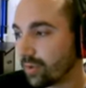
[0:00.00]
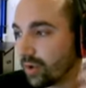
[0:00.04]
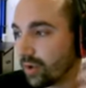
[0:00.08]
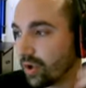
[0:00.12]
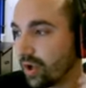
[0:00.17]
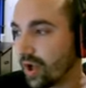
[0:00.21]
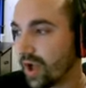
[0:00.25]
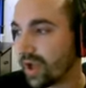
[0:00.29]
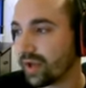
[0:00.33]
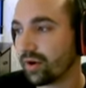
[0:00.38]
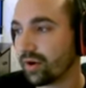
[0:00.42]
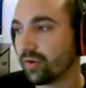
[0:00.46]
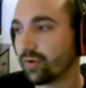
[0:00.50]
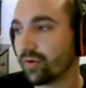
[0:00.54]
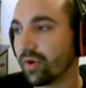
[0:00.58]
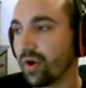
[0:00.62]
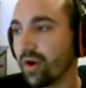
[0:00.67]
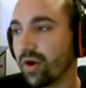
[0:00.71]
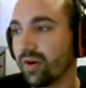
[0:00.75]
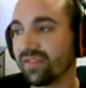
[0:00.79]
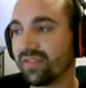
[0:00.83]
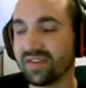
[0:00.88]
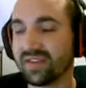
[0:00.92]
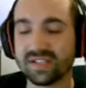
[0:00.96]
I don't
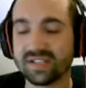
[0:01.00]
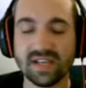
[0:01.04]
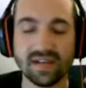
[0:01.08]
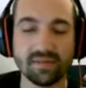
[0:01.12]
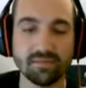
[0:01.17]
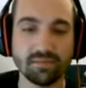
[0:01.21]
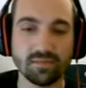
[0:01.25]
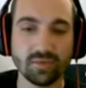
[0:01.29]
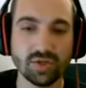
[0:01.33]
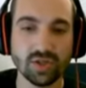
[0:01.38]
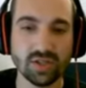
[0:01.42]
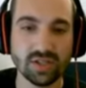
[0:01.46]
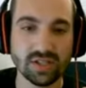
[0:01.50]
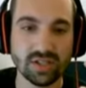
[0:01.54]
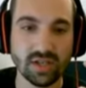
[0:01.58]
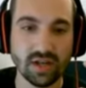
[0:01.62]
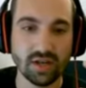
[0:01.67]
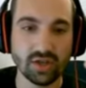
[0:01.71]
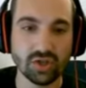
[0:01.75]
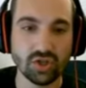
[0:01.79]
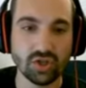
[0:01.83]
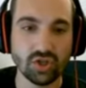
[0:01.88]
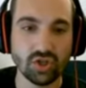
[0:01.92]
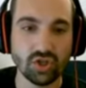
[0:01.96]
know if it's him just
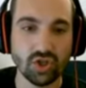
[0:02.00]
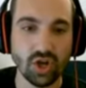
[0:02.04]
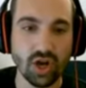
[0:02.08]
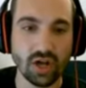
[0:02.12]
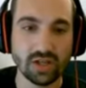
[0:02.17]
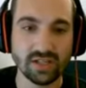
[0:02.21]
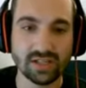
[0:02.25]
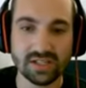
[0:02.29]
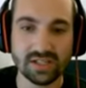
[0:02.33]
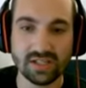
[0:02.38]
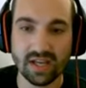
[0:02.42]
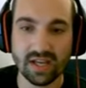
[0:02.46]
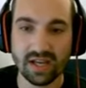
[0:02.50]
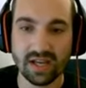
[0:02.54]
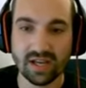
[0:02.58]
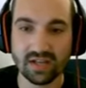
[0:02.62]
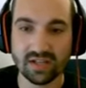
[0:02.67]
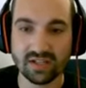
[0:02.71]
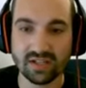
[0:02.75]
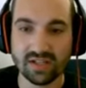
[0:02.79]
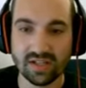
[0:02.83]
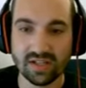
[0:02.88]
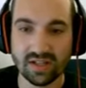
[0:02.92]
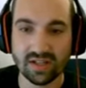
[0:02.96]

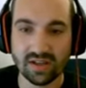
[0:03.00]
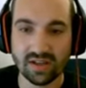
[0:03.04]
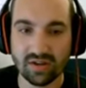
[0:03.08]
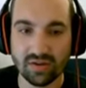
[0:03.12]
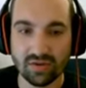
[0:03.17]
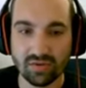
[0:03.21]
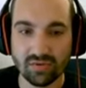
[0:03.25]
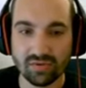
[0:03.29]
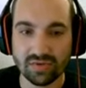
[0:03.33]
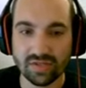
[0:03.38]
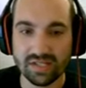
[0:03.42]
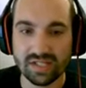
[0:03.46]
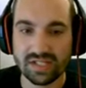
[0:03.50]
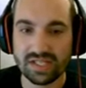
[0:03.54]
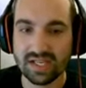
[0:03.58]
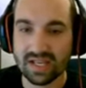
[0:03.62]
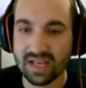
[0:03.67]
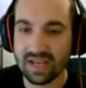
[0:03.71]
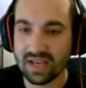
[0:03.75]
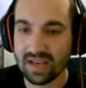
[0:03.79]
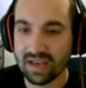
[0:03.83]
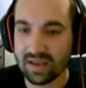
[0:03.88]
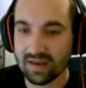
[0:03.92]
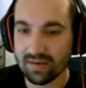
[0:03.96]
adjusting to the new
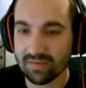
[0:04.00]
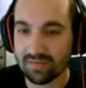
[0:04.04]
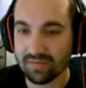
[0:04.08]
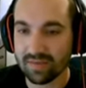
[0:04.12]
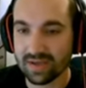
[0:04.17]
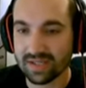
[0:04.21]
team.